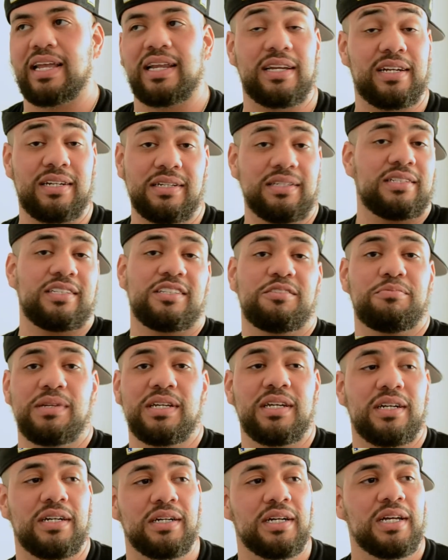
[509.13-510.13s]
It could just be
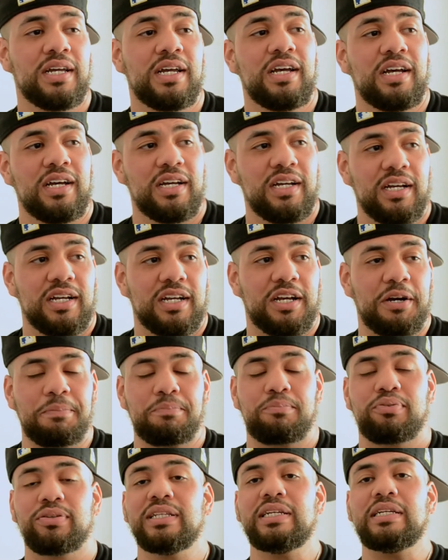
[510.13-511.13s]
a
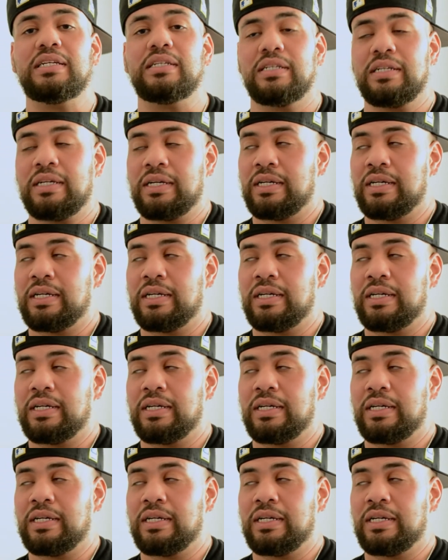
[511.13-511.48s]
complete